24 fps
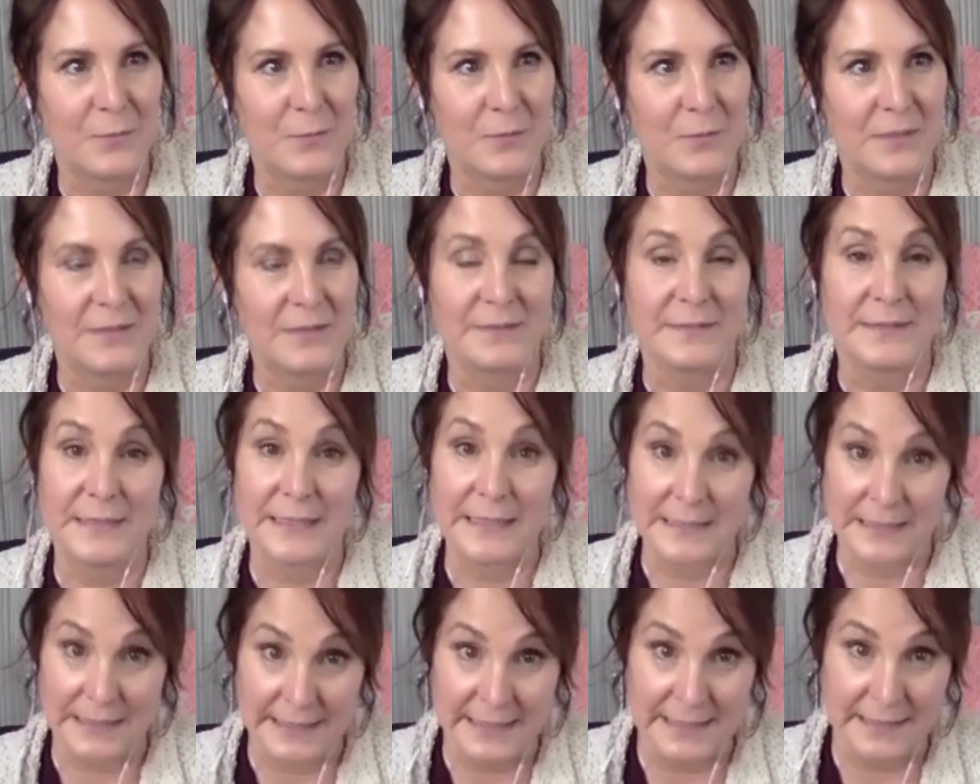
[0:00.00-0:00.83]
Well,
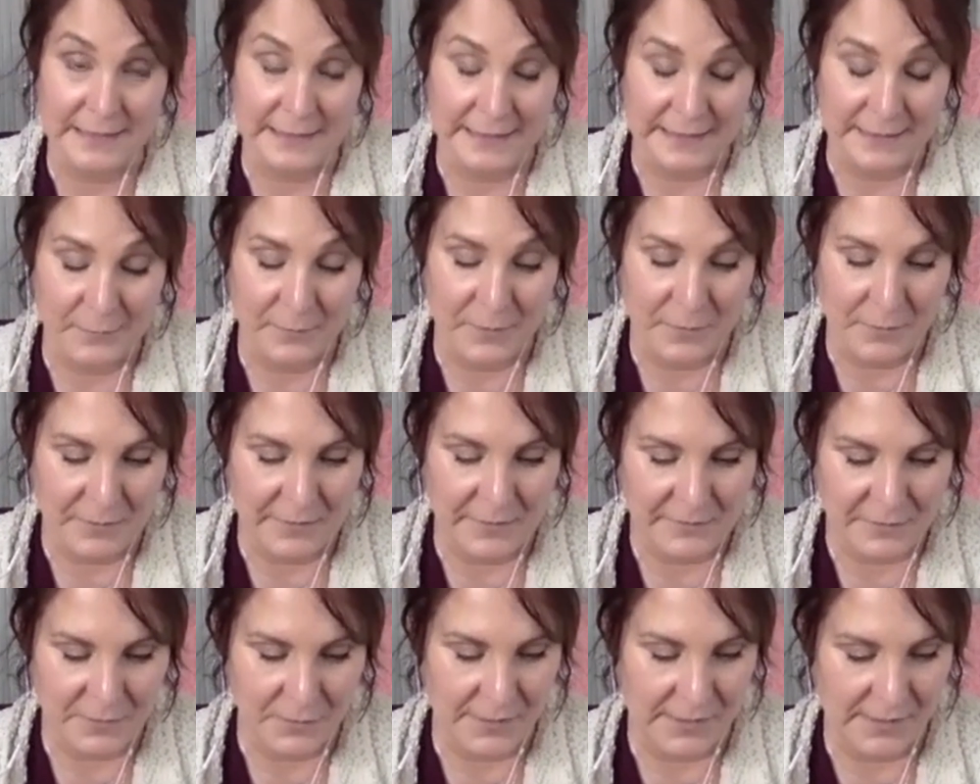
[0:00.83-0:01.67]
not lately with what's
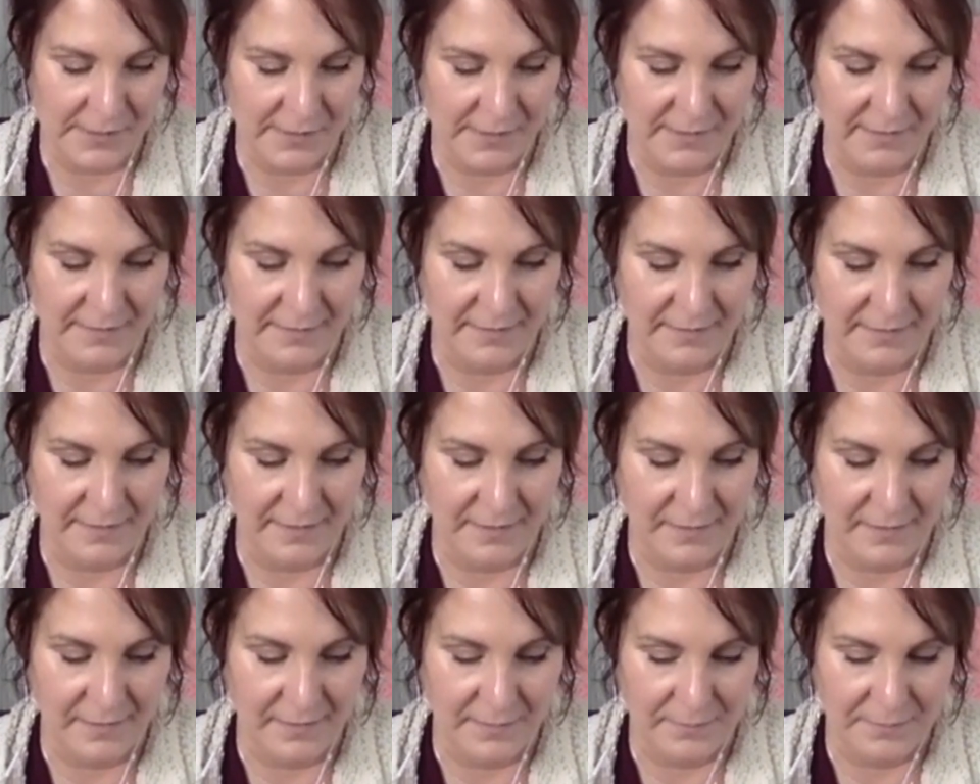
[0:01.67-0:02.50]
going on,
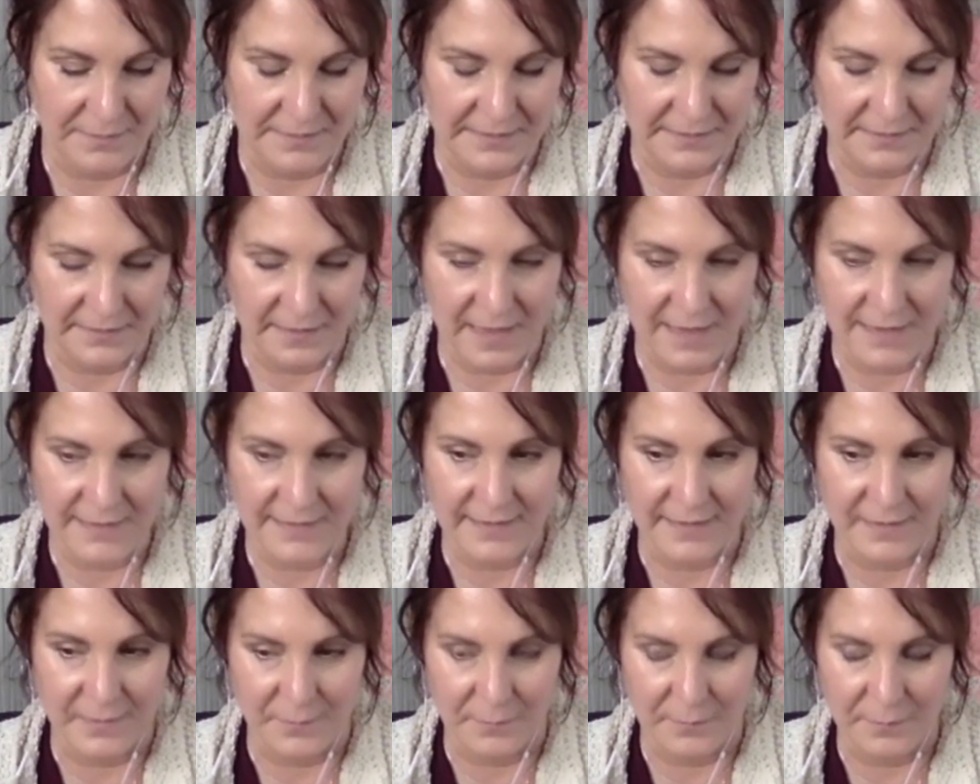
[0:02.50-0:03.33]
being in
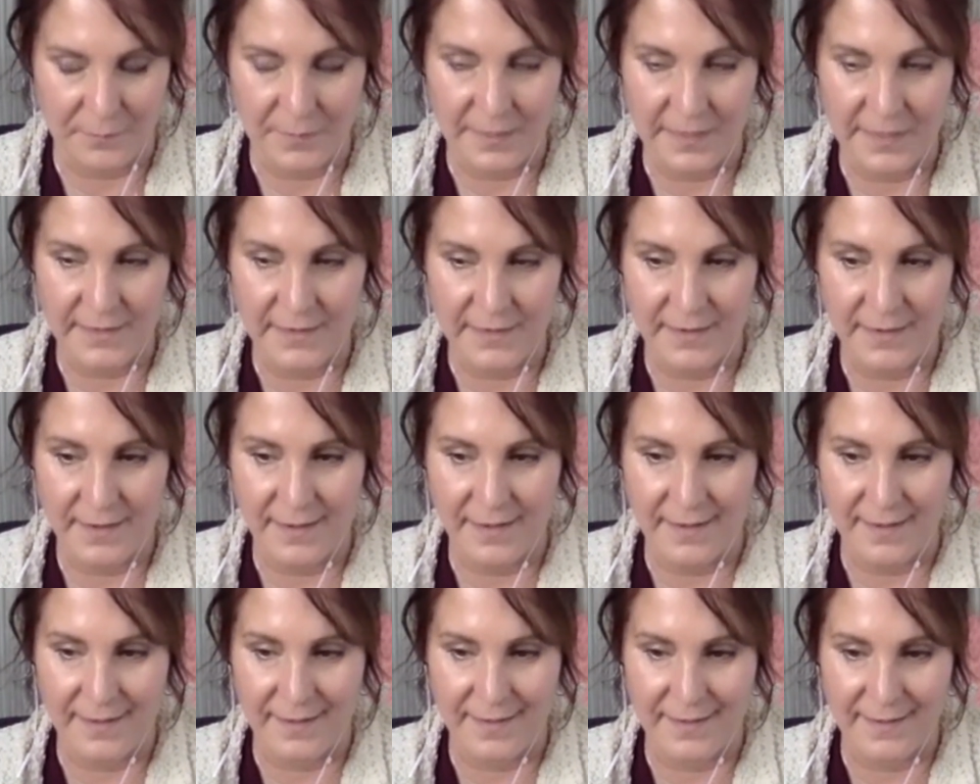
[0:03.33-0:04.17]
lockdown, but
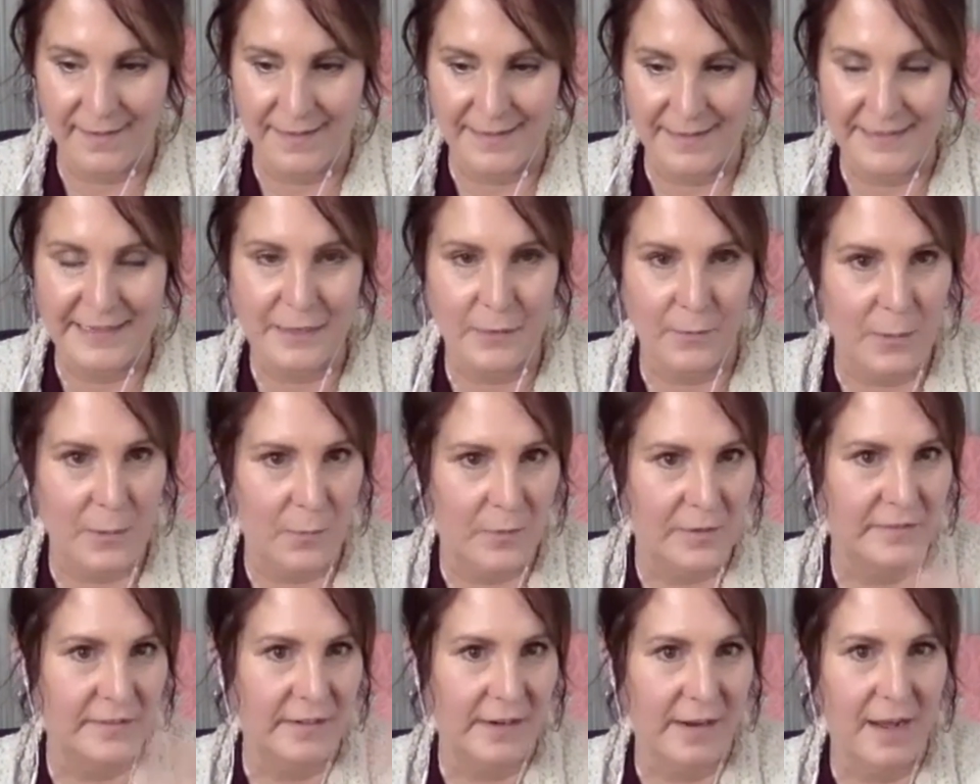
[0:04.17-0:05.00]
I take it around,
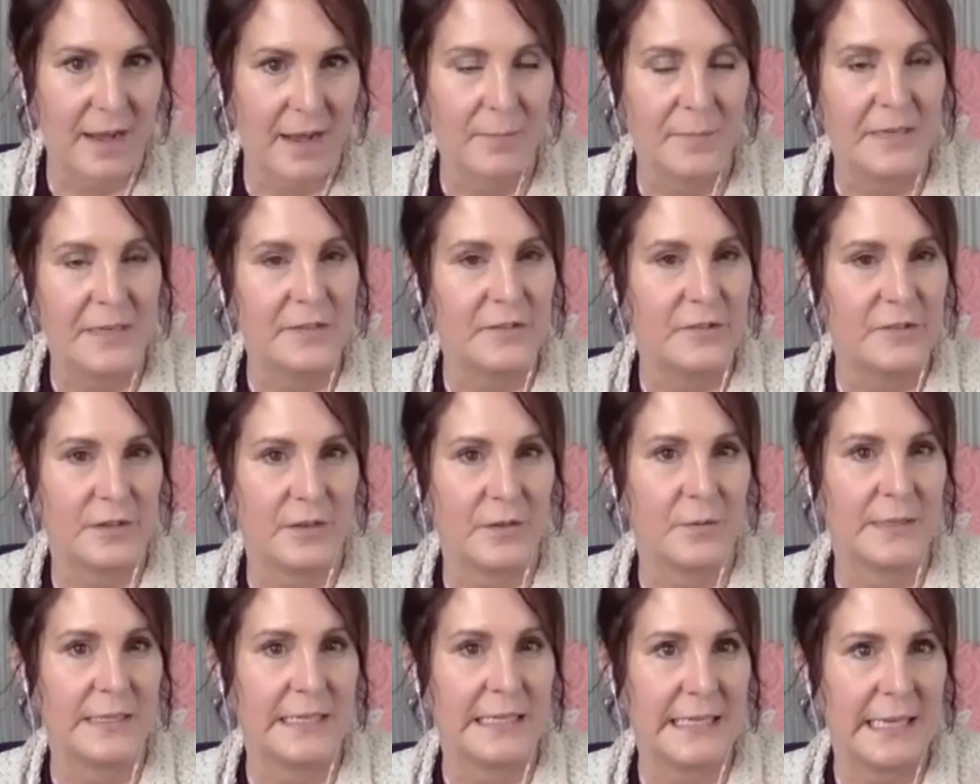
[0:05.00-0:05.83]
where it's a comedy
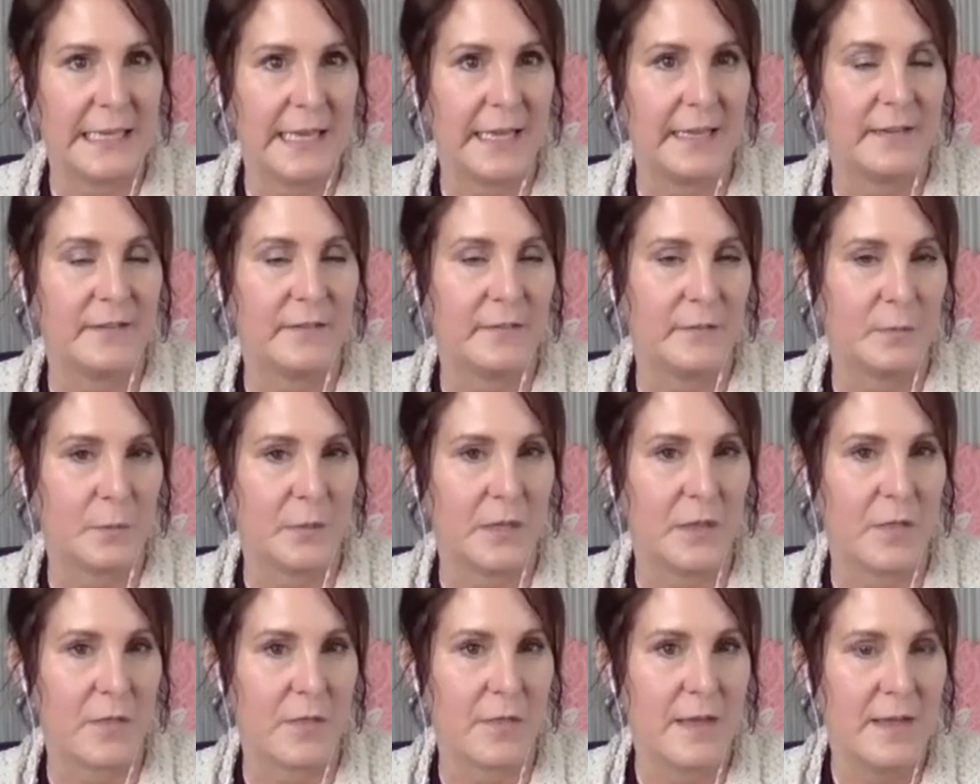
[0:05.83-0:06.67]
show and it ends
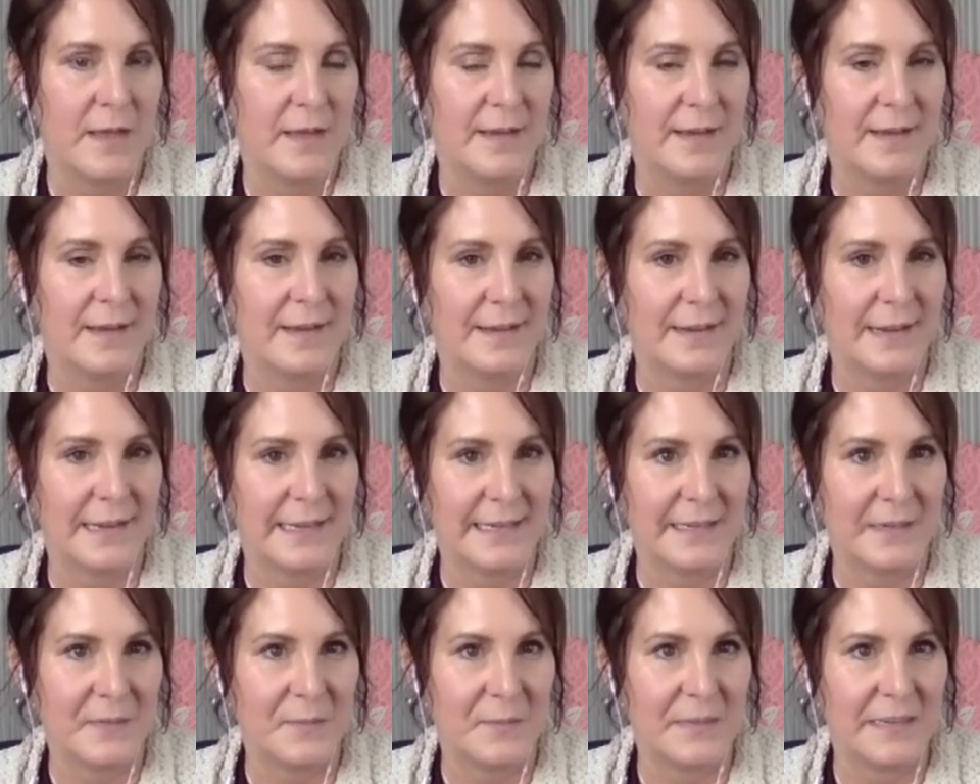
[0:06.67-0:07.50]
with a
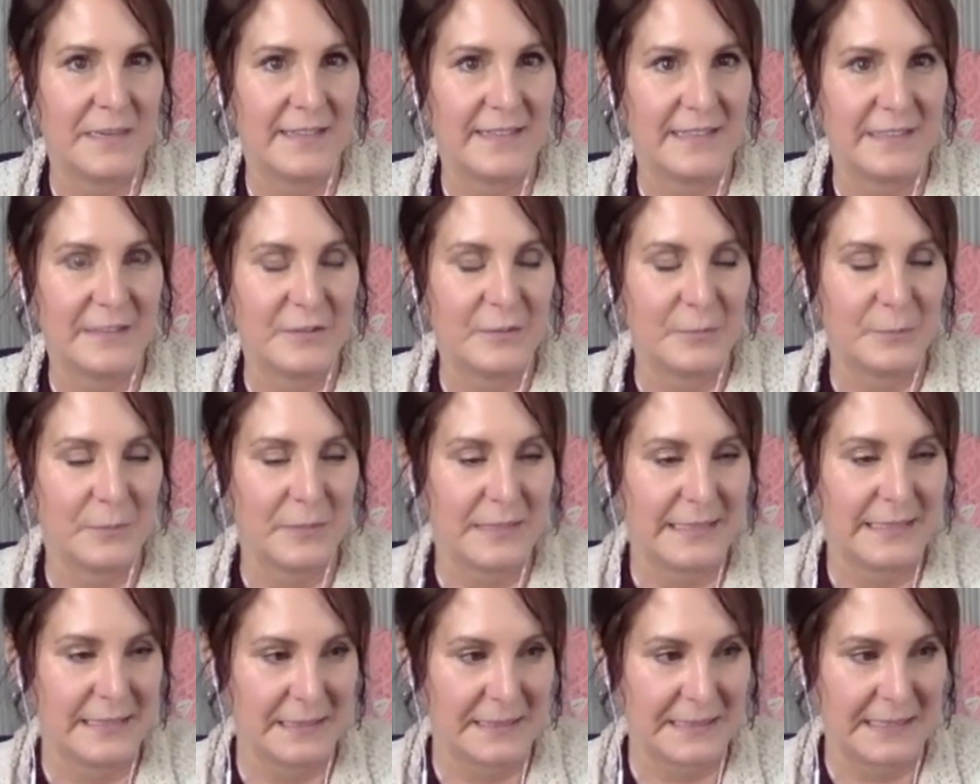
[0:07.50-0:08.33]
guided meditation with
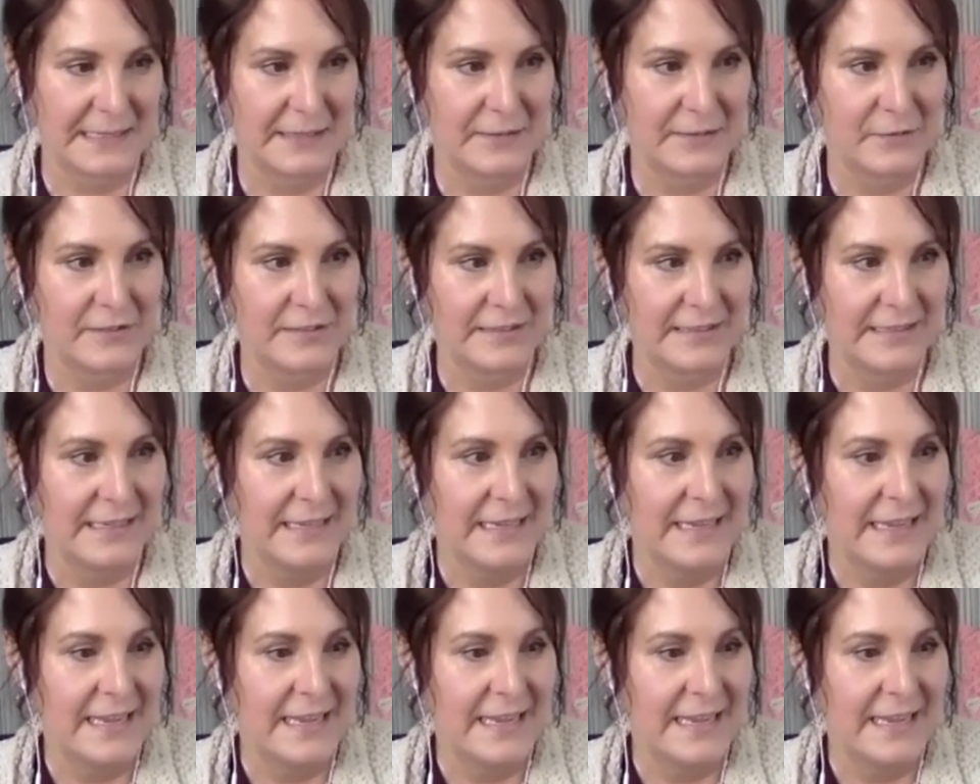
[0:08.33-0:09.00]
healing energy.